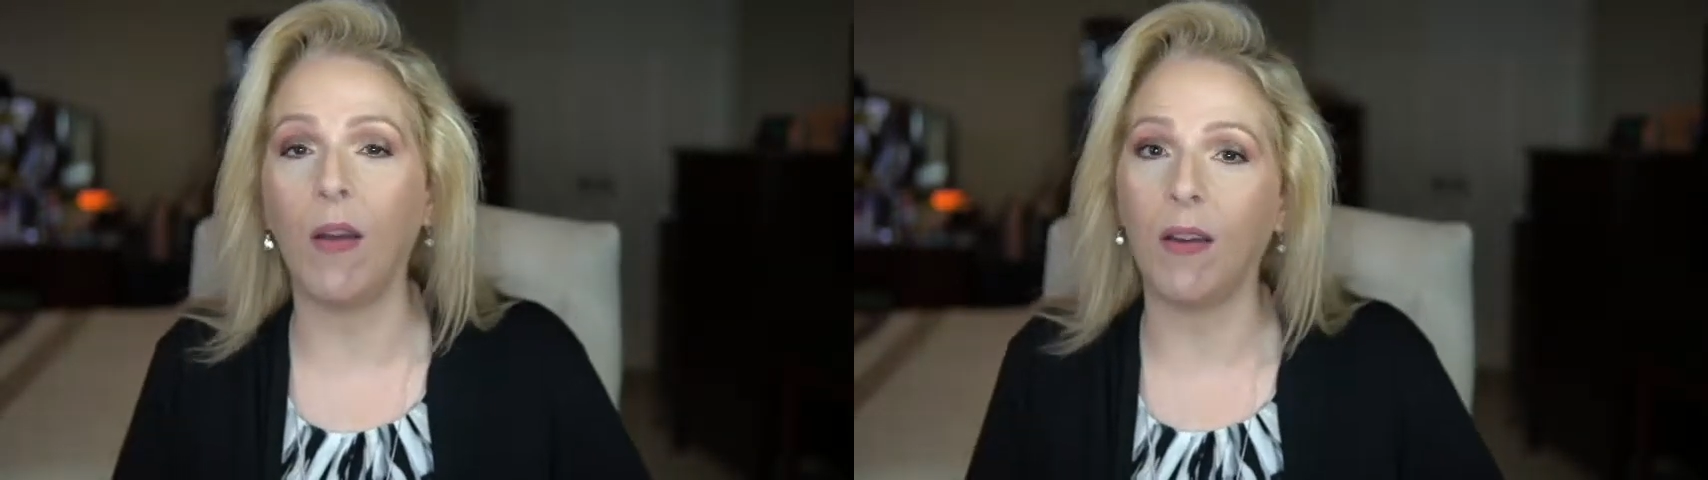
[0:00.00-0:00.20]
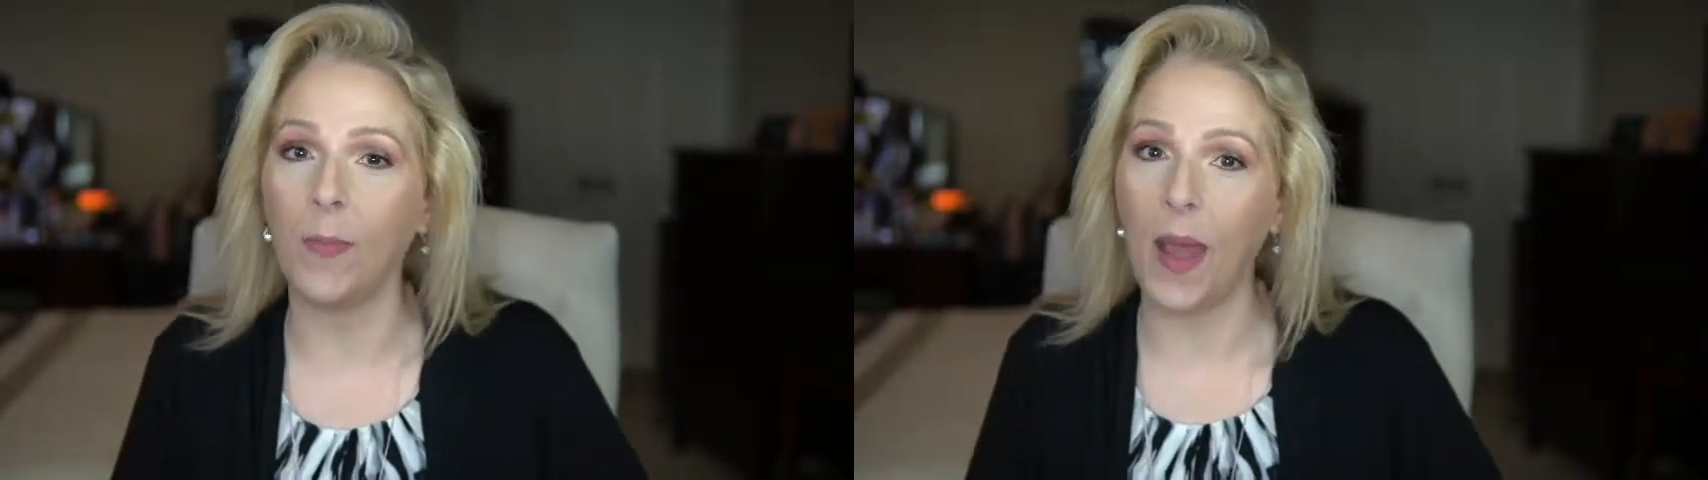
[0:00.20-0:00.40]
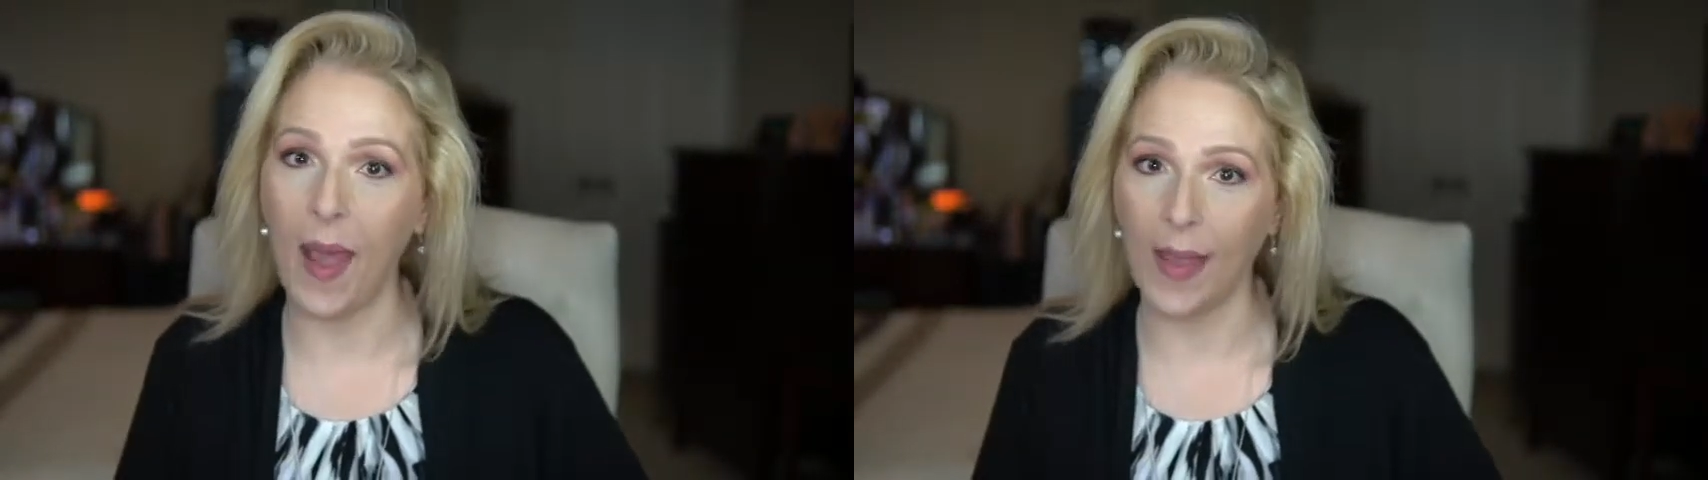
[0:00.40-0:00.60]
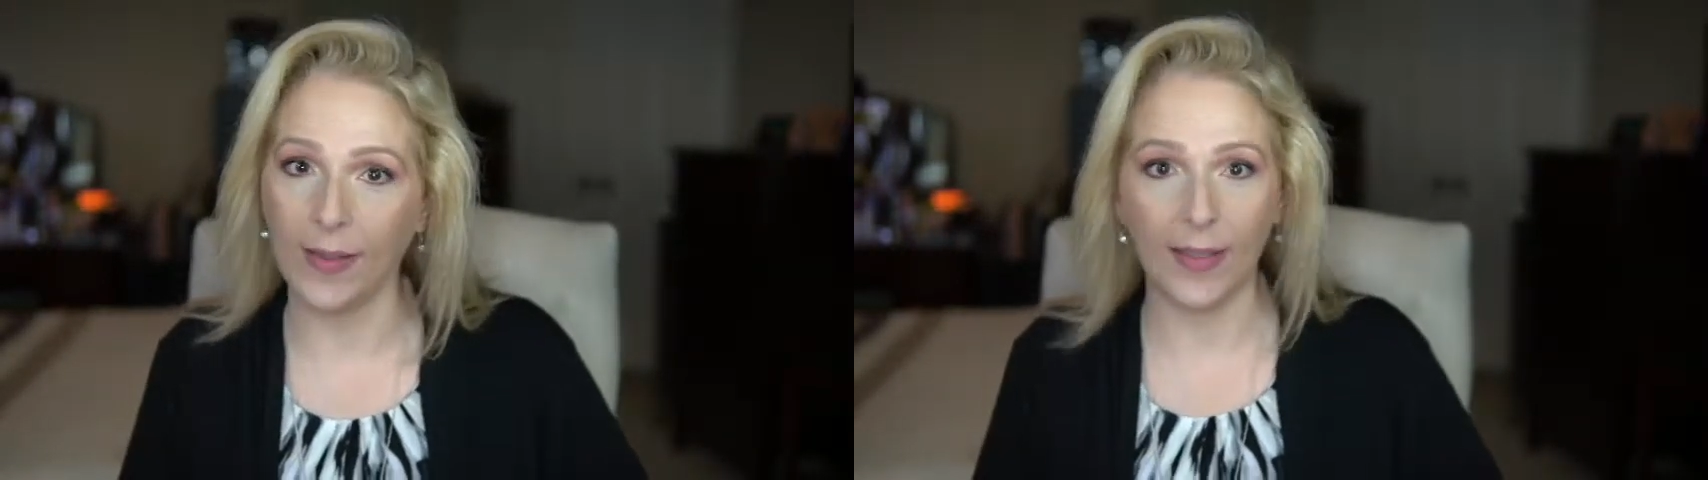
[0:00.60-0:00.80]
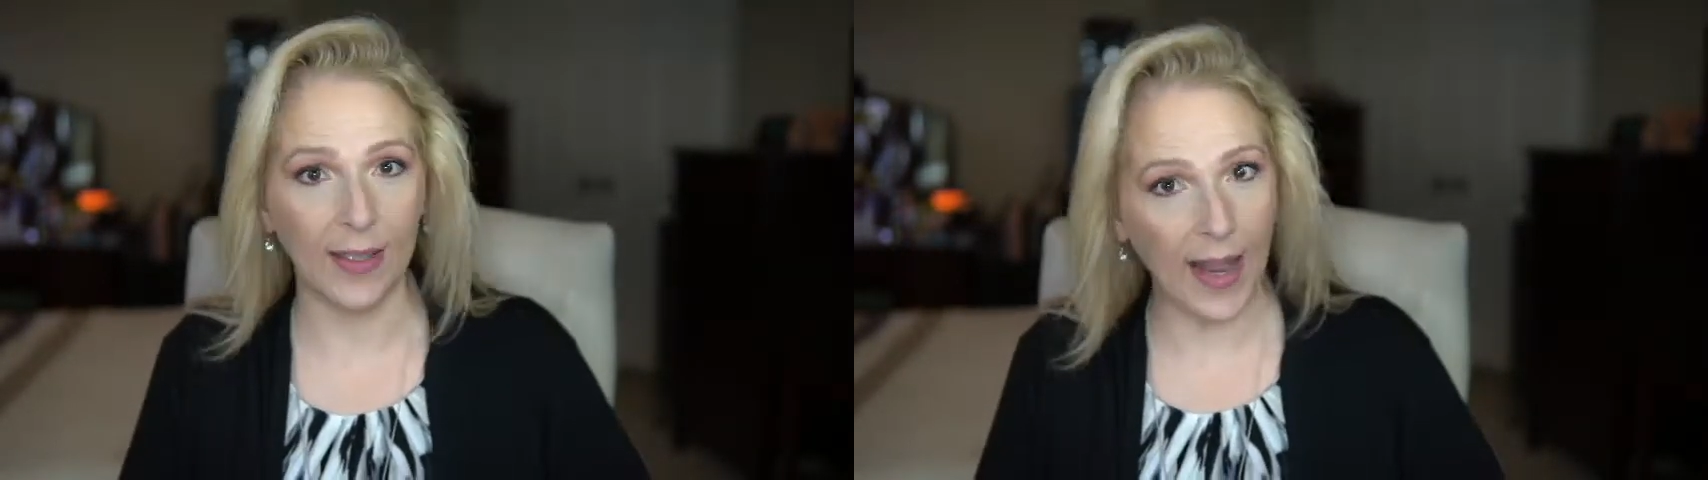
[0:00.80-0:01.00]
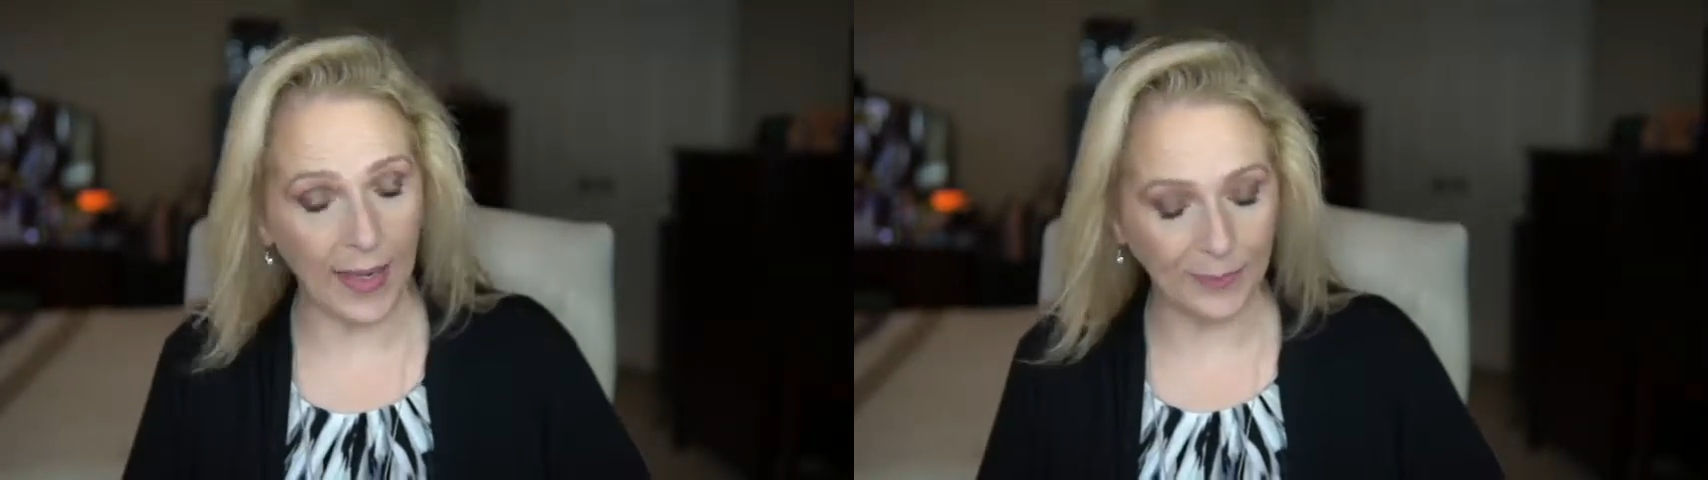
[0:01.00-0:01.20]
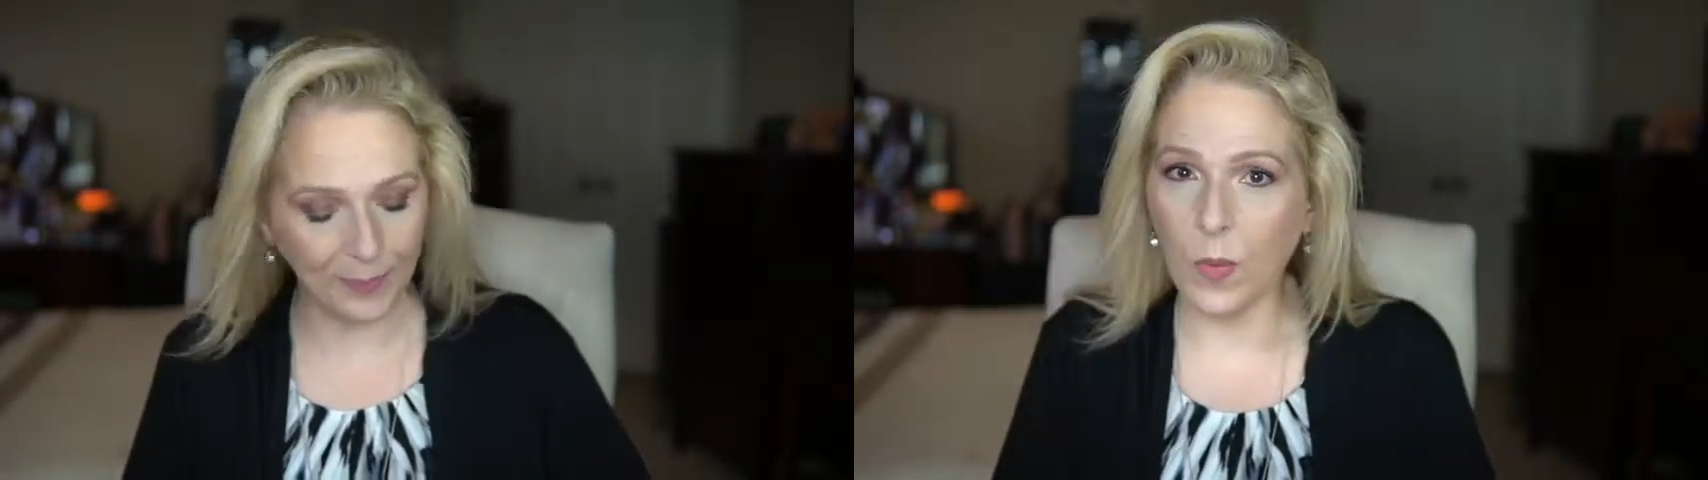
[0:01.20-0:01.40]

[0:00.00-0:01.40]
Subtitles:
on my eyes today.